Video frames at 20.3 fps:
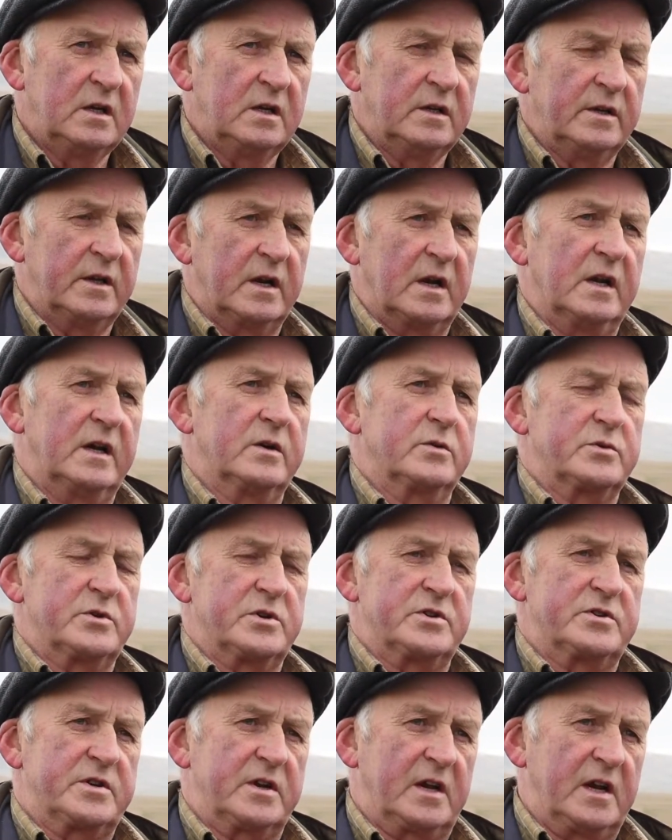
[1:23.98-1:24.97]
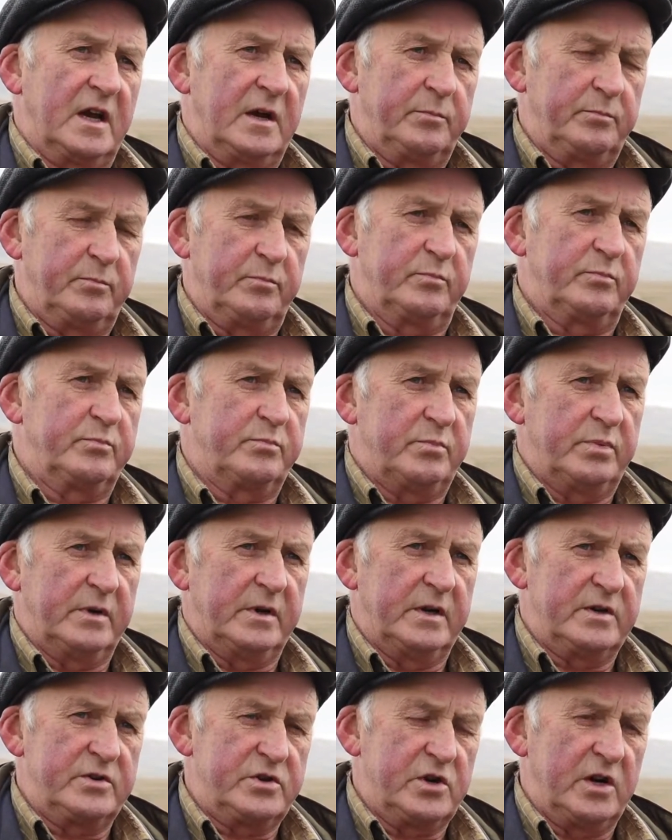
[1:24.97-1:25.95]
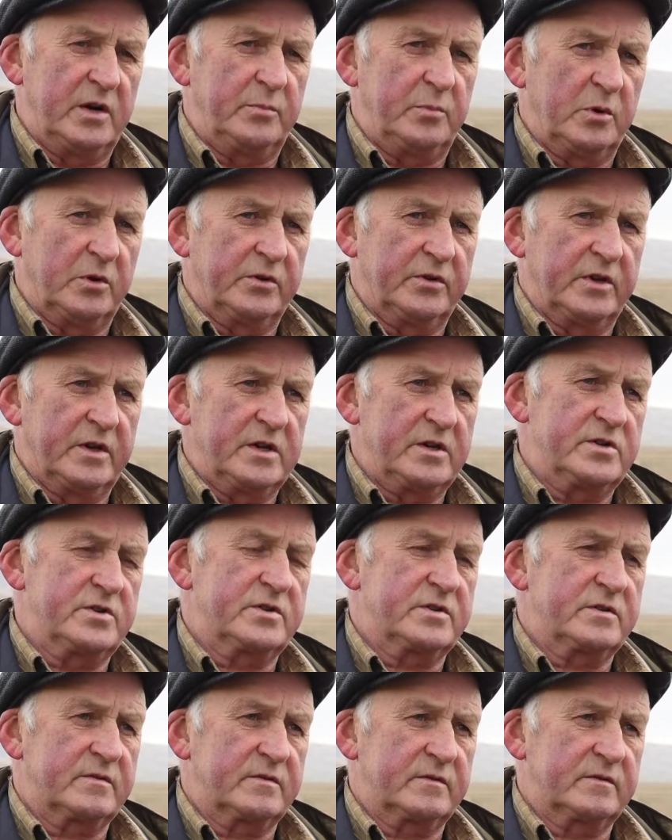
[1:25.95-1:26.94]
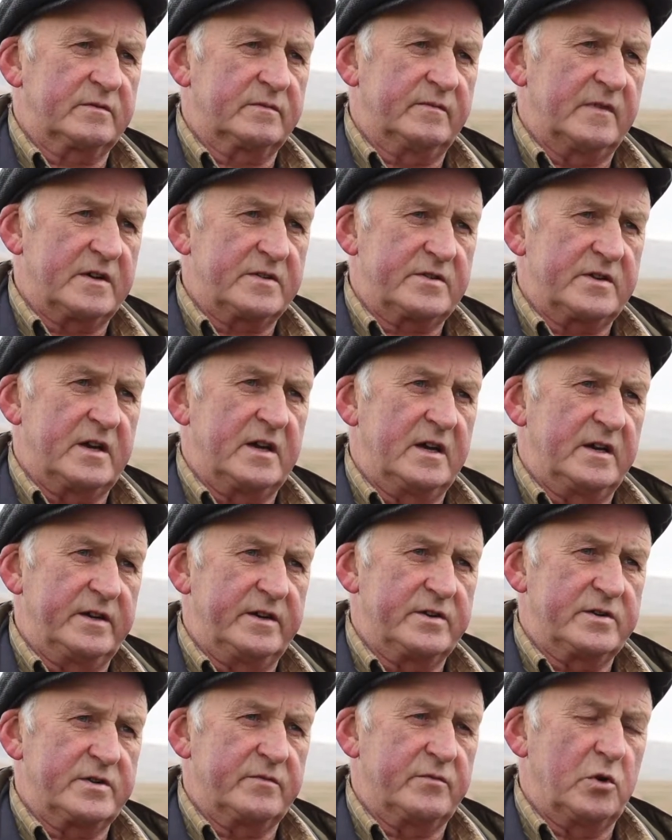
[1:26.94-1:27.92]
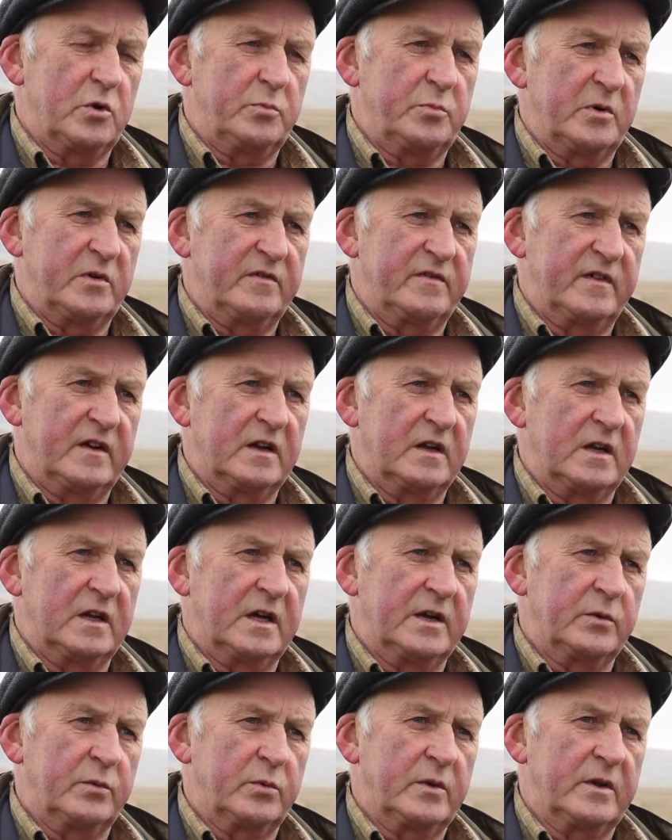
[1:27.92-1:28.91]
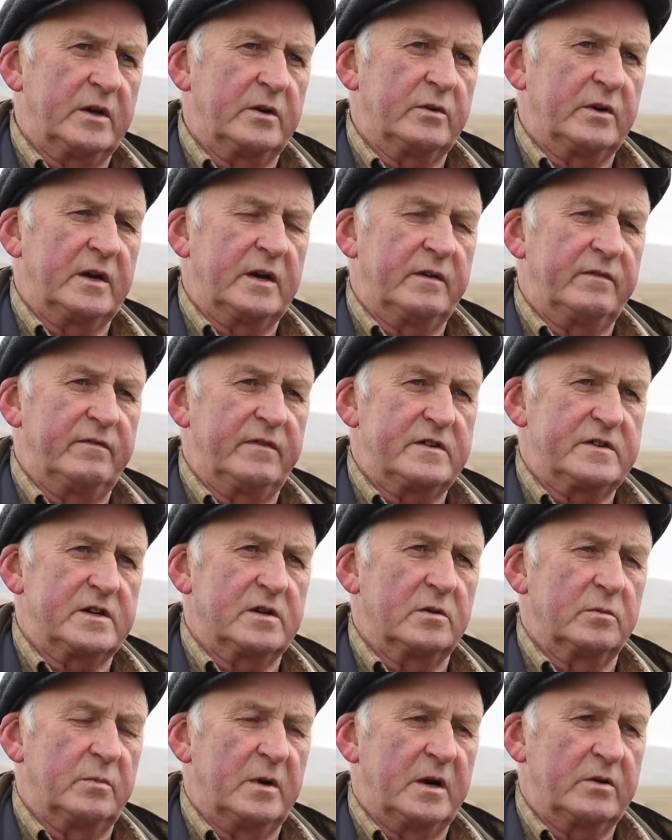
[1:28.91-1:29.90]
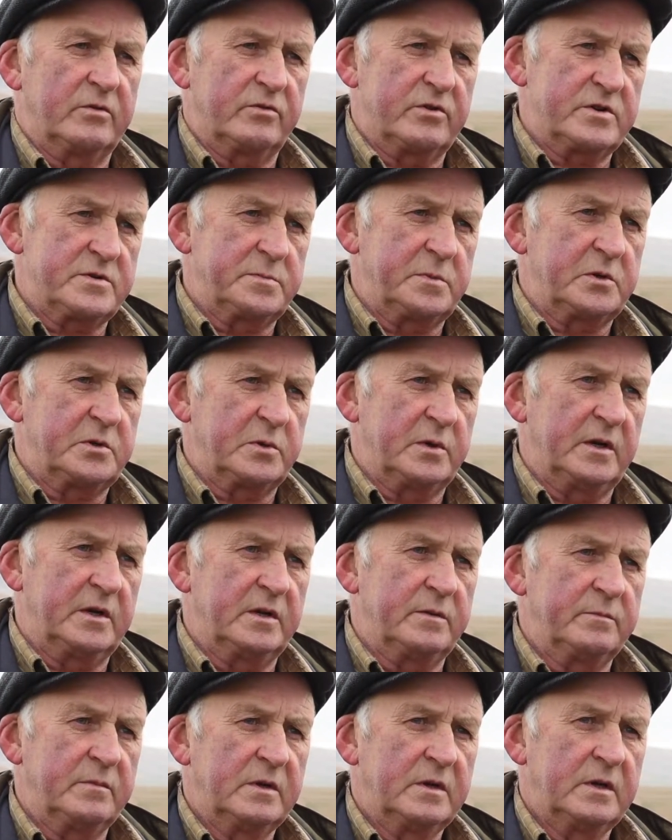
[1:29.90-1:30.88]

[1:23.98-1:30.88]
that allows us to keep sheep on these vast areas of open fell land without any physical boundaries between them.